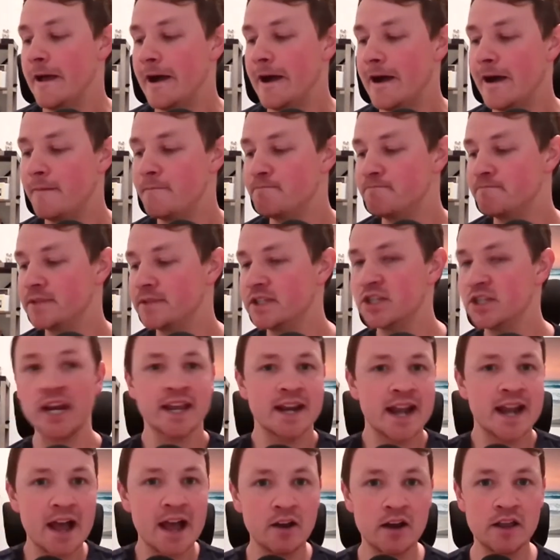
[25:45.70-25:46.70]
Um, check
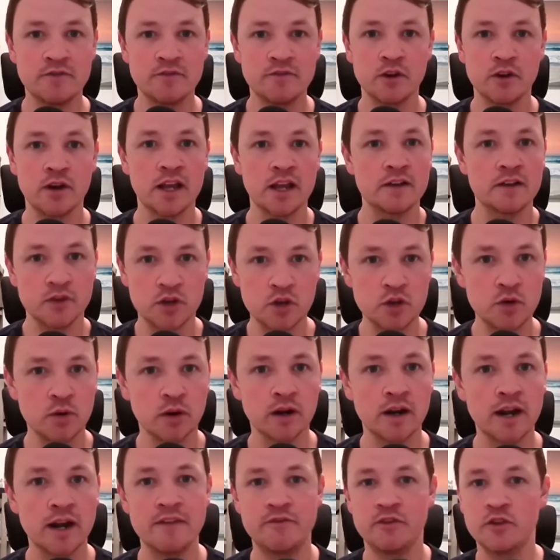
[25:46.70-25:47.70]
it out. If you're kind of a
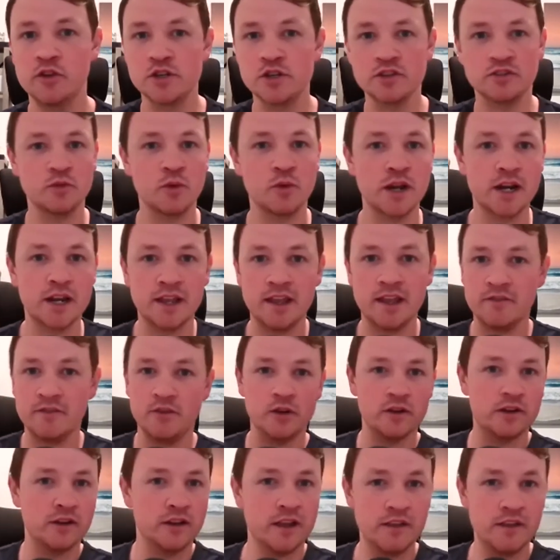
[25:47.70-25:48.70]
newer, if you just want to, if
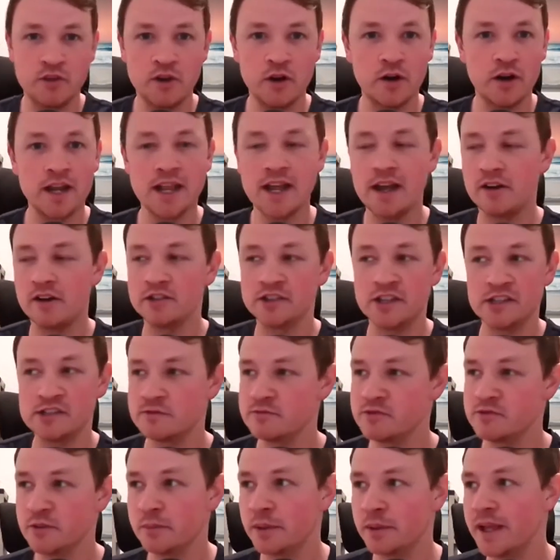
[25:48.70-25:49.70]
you're, if you already got your
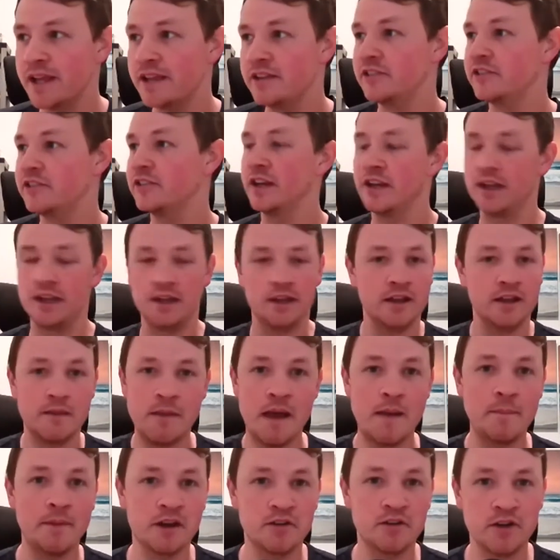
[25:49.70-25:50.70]
systems in place, I'm
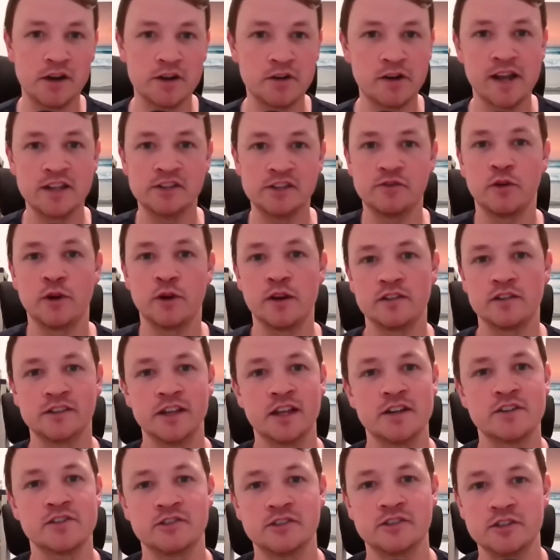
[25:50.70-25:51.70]
happy to run your ads for you as
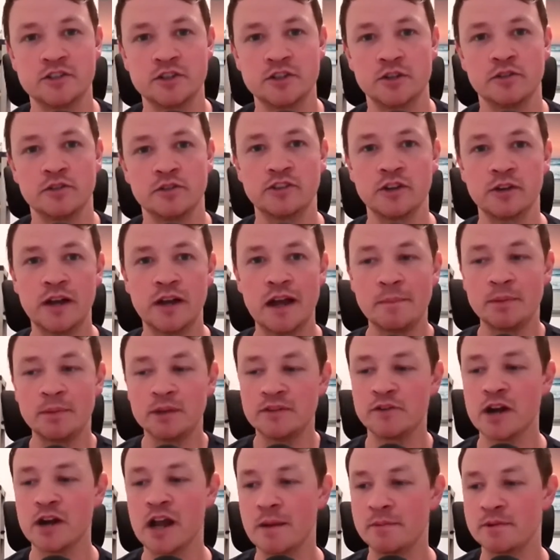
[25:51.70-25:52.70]
an agency too. So a couple
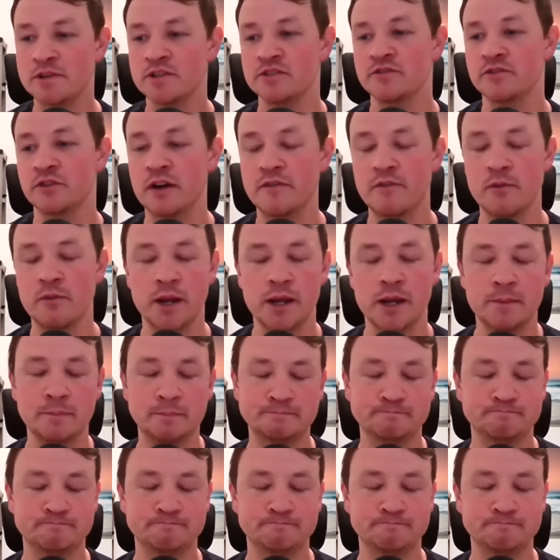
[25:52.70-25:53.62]
different options for everybody.